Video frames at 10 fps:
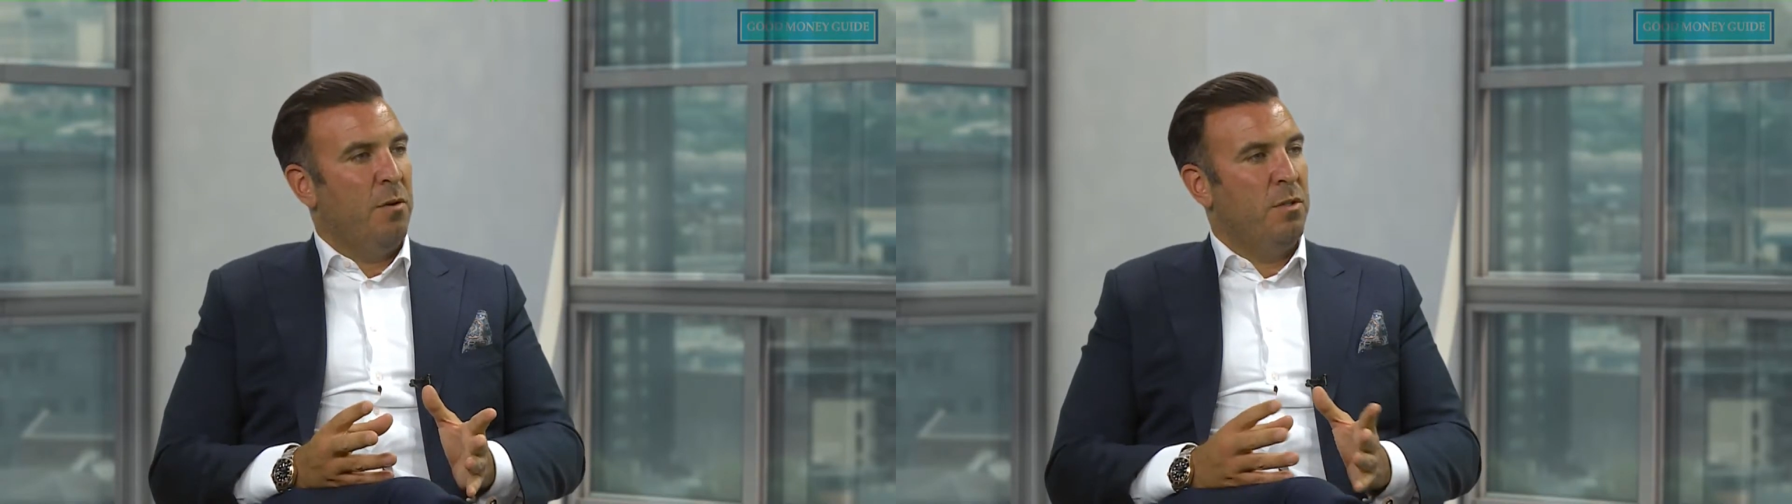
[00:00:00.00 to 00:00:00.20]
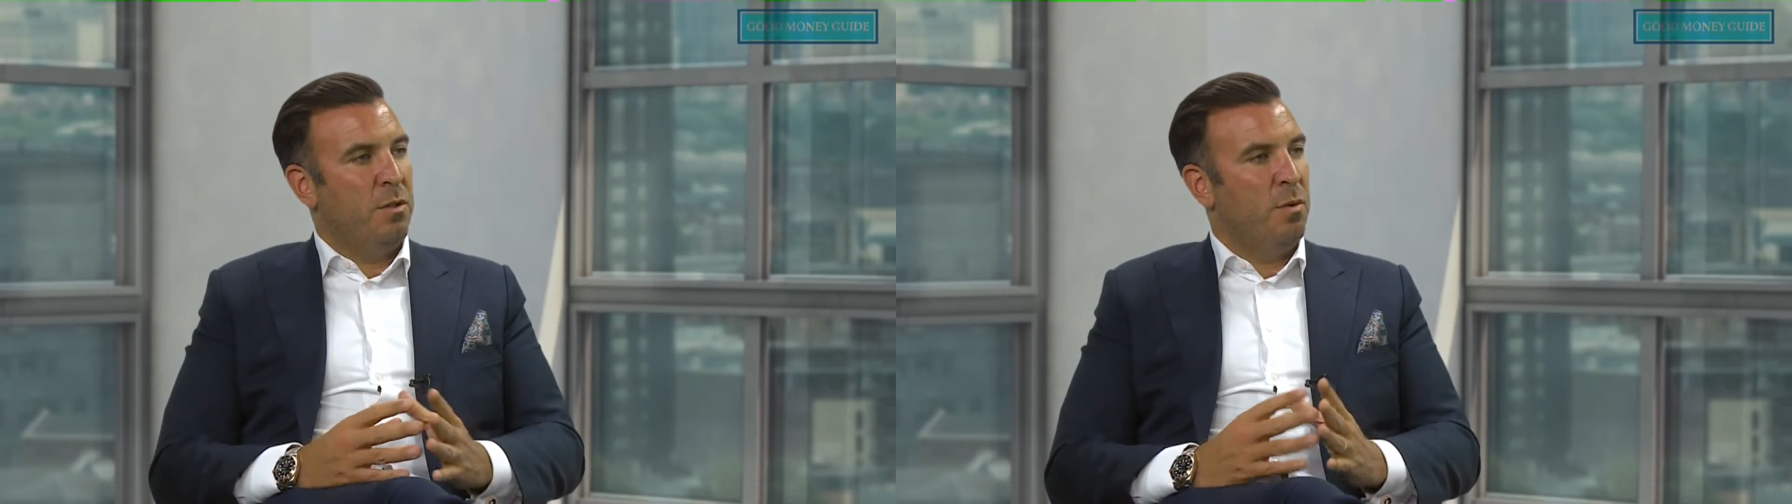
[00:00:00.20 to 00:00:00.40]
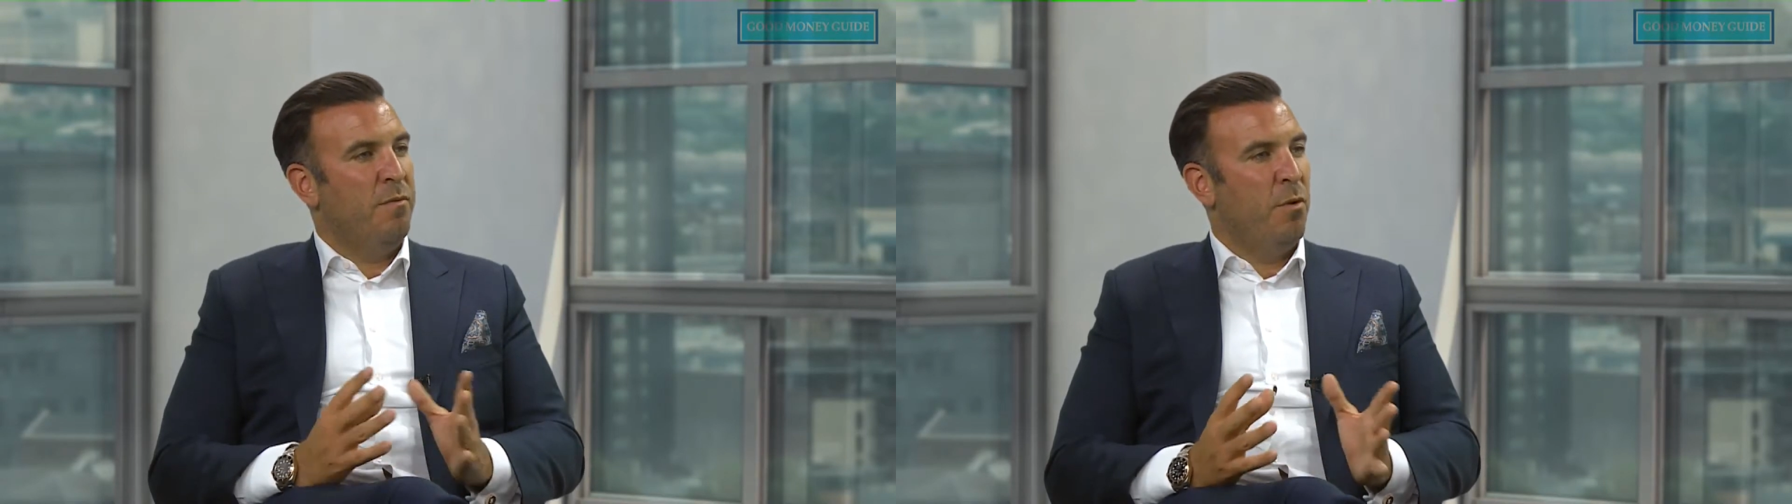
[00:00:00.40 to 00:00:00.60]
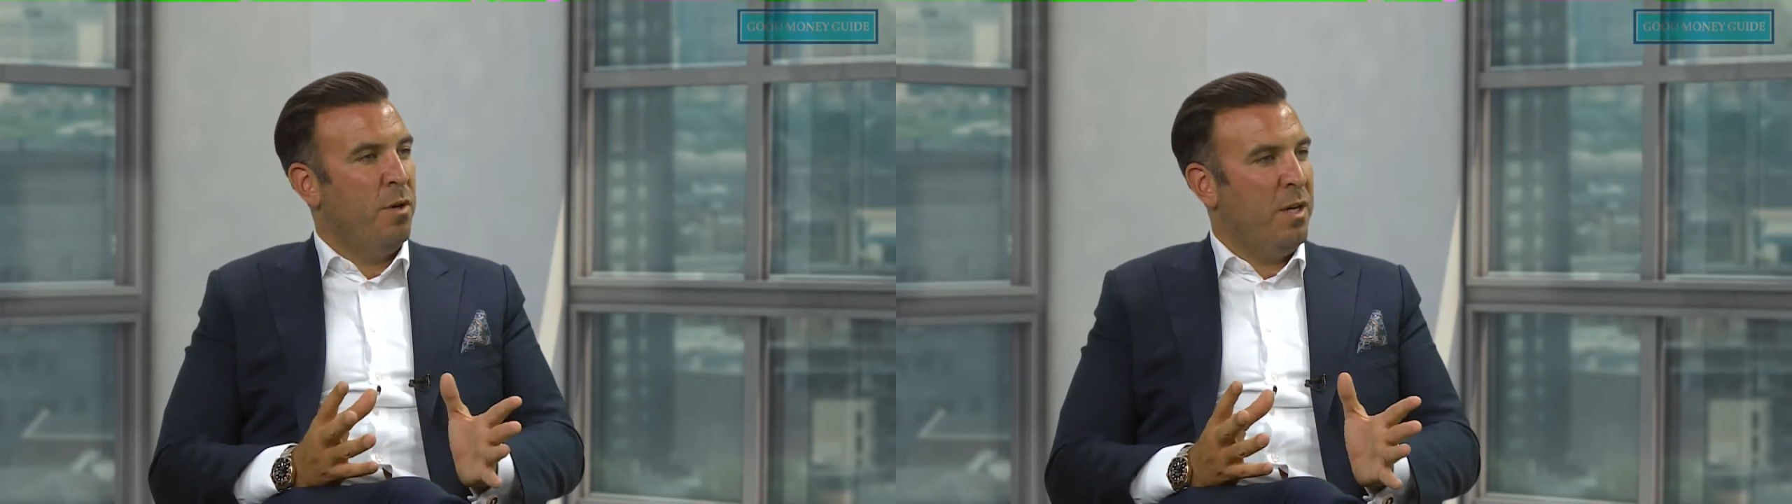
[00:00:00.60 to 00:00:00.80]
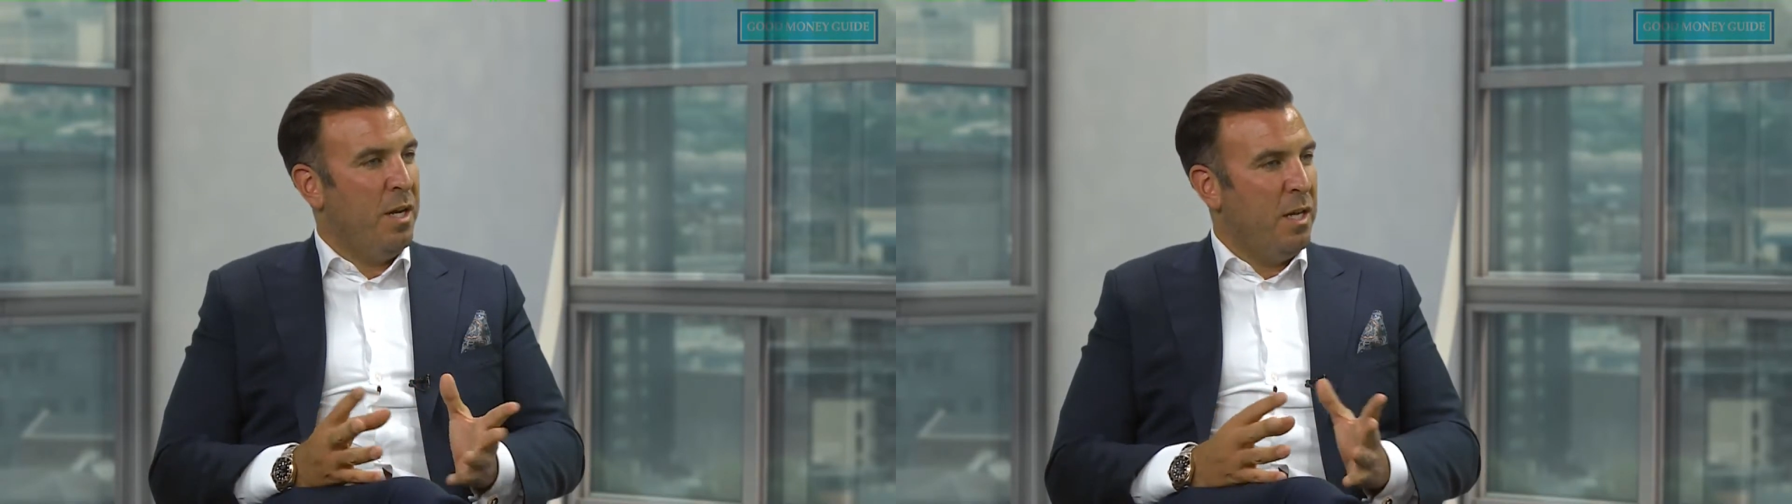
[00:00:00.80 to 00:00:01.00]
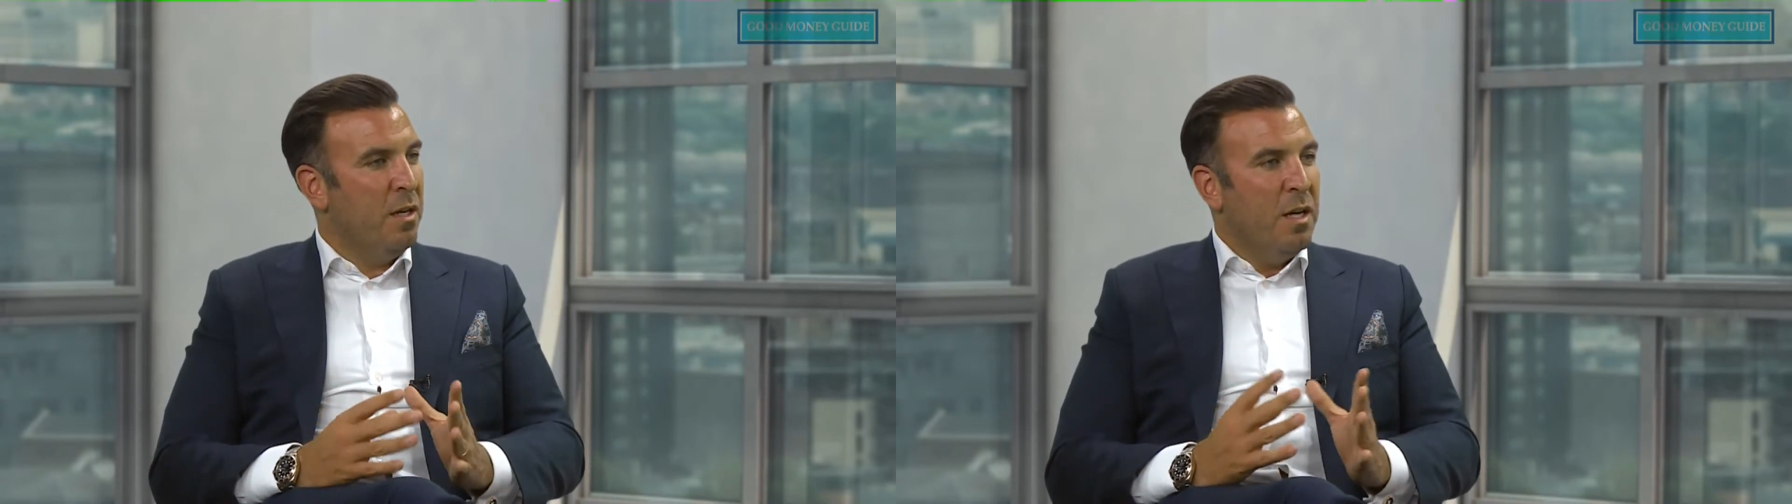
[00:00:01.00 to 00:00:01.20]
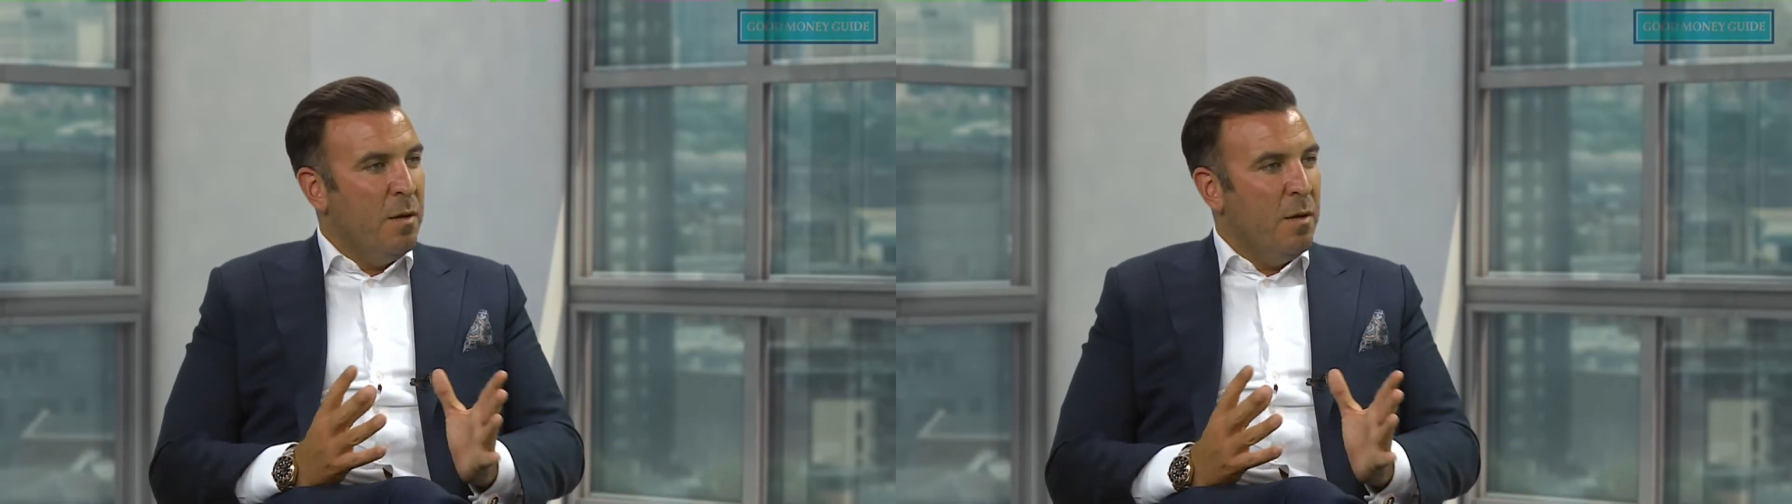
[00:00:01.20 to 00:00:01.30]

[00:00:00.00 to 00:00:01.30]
just to avoid any